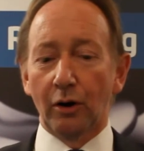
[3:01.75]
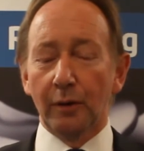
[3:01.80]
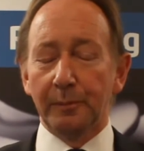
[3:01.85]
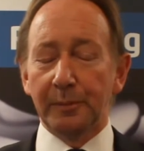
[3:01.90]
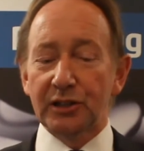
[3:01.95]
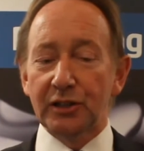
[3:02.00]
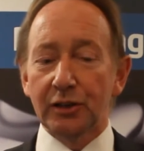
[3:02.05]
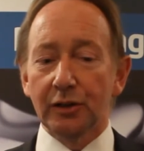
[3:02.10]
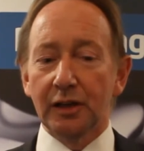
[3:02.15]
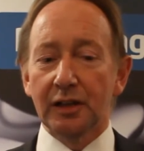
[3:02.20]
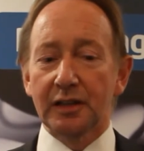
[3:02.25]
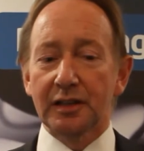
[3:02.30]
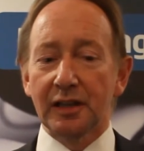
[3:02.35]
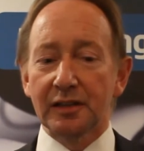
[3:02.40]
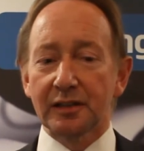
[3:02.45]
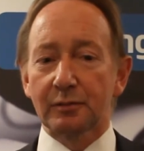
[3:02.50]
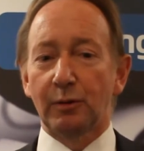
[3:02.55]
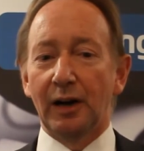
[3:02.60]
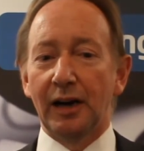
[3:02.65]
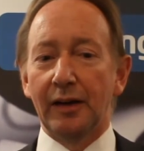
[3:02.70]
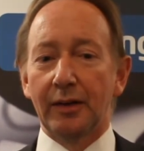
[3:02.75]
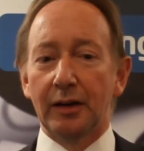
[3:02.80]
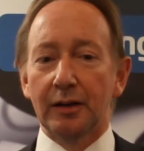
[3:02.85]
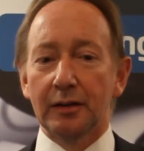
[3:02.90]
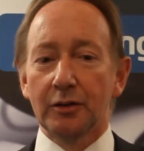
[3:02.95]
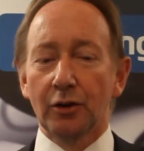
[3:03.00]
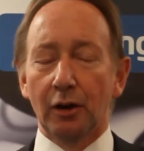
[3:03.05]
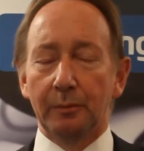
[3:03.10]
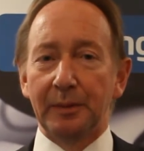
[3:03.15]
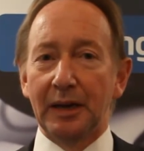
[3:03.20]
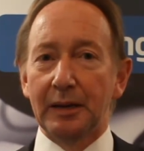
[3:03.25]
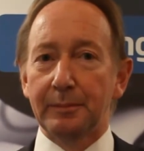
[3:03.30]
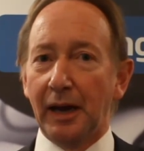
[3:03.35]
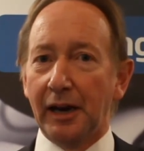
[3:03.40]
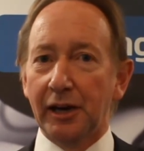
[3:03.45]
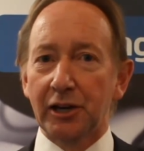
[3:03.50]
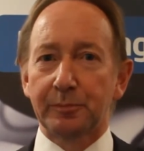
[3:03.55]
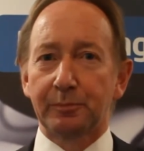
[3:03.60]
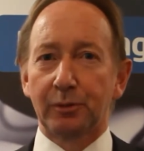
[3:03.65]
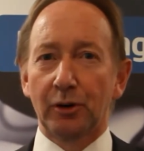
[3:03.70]
opportunities where they're not being
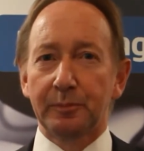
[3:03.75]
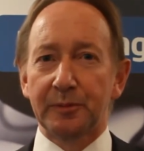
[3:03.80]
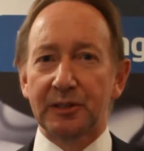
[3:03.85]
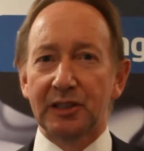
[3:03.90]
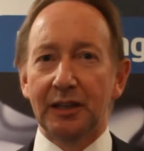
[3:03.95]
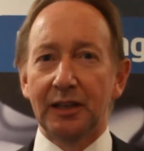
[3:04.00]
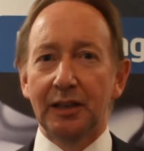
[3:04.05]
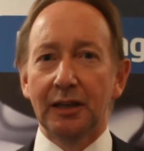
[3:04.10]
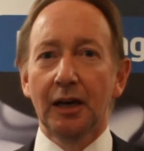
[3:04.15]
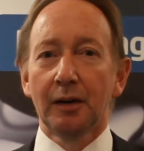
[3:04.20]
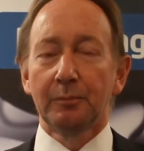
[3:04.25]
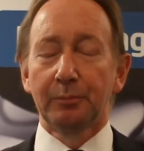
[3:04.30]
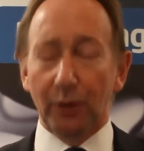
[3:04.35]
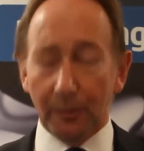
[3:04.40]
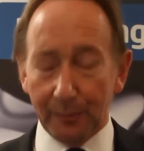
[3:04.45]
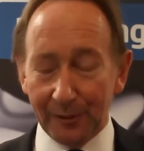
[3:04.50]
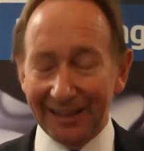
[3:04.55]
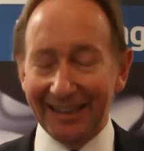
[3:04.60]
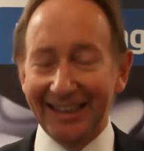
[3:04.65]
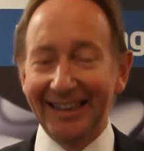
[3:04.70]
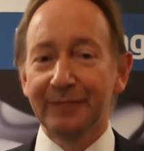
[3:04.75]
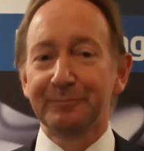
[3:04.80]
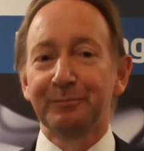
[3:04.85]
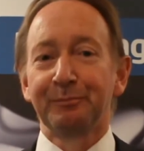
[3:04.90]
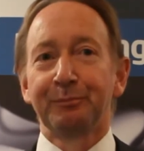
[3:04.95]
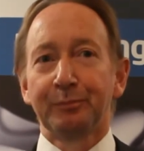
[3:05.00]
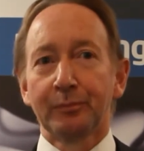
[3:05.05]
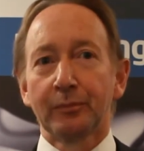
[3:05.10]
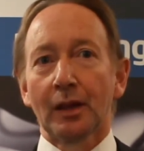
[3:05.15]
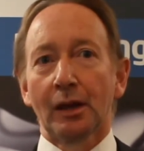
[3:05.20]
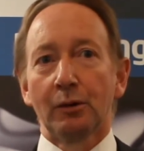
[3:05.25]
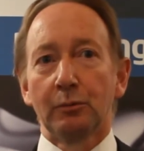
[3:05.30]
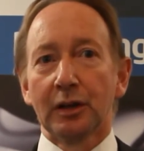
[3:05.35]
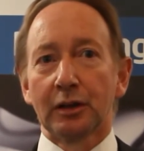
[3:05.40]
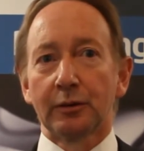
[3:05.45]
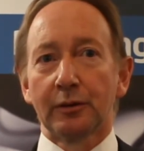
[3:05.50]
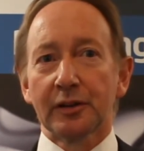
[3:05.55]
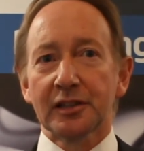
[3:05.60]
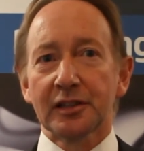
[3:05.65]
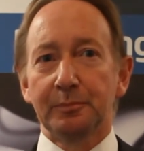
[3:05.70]
managed properly
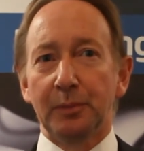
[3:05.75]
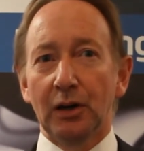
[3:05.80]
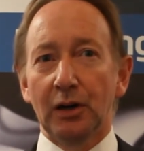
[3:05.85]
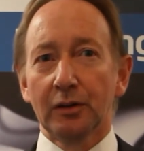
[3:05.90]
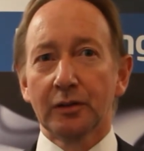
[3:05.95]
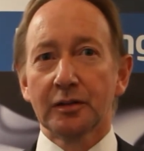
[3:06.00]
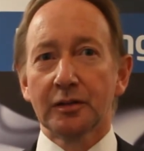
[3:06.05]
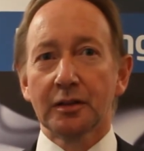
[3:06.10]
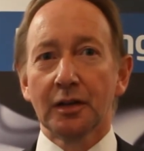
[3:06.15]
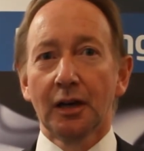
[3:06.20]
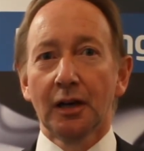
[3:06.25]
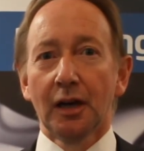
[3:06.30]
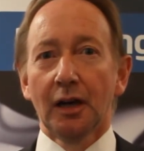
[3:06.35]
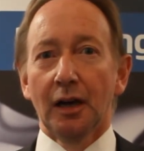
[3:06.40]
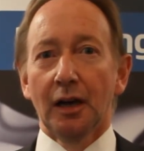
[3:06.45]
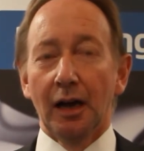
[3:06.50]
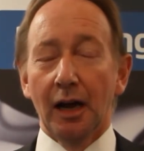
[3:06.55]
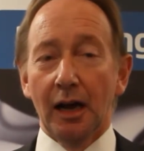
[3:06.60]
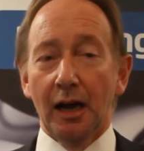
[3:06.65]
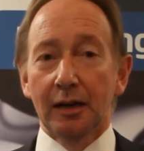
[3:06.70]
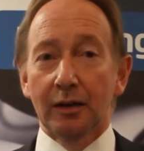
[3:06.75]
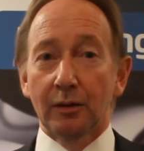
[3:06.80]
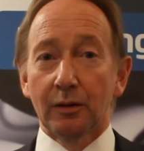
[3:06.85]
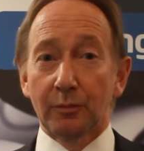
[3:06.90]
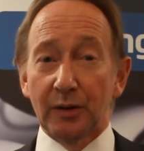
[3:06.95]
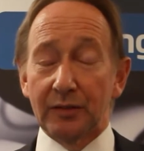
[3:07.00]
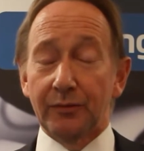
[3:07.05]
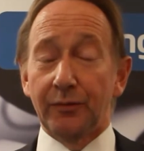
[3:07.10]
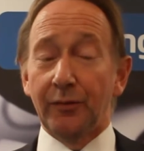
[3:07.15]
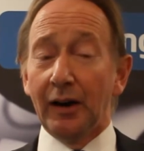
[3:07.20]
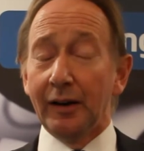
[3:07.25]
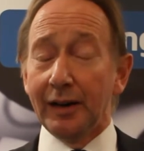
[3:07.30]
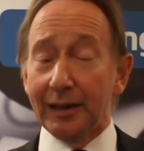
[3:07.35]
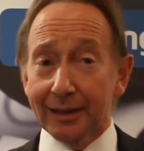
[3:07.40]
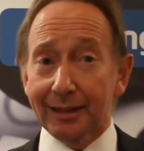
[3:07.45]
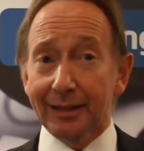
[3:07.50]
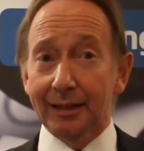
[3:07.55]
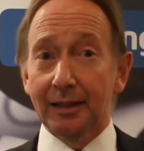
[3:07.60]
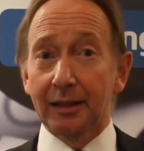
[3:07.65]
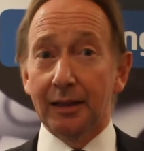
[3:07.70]
will respond and with very
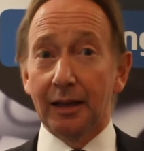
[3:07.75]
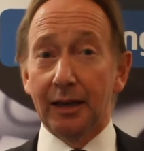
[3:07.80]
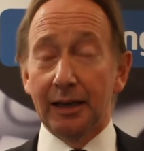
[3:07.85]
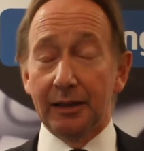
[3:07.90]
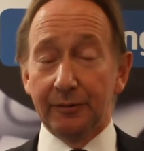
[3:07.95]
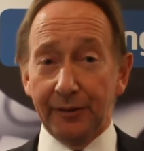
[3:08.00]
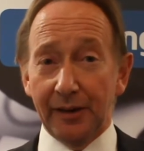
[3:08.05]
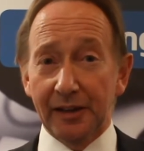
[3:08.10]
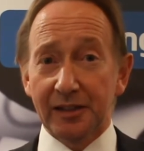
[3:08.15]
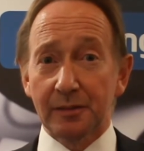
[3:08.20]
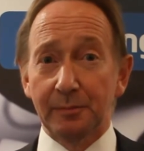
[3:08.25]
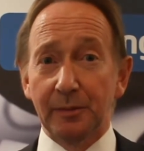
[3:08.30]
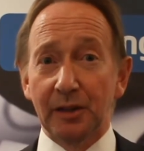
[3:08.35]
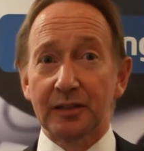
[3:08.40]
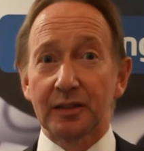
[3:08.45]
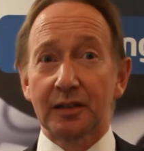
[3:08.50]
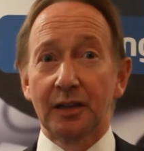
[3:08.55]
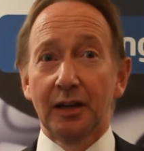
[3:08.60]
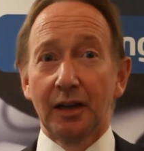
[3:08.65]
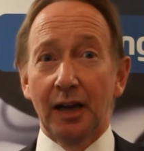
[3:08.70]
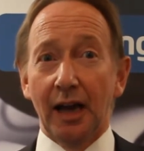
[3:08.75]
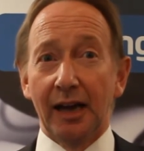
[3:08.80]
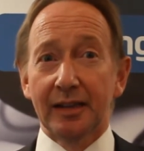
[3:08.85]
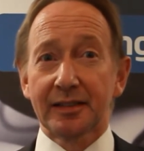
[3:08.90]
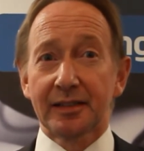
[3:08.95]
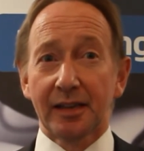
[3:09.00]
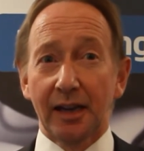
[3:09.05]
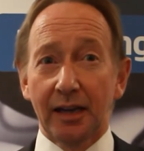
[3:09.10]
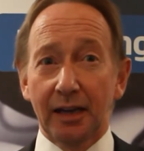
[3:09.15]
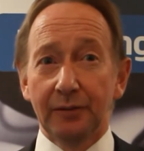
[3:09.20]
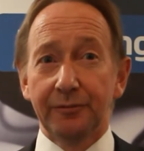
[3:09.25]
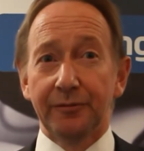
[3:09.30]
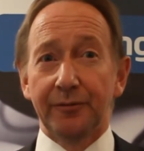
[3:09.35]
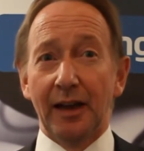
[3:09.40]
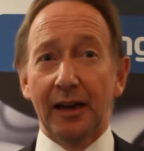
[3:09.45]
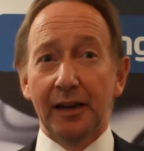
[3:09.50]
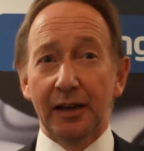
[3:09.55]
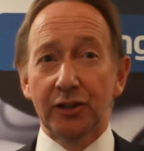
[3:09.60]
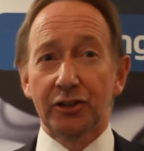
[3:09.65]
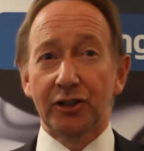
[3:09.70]
little investment and save
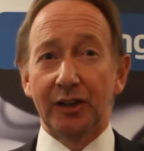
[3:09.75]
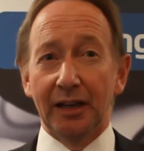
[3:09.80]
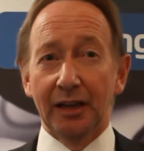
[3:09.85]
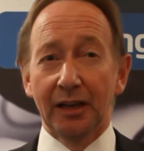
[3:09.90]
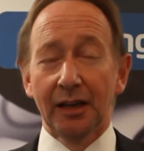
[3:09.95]
energy.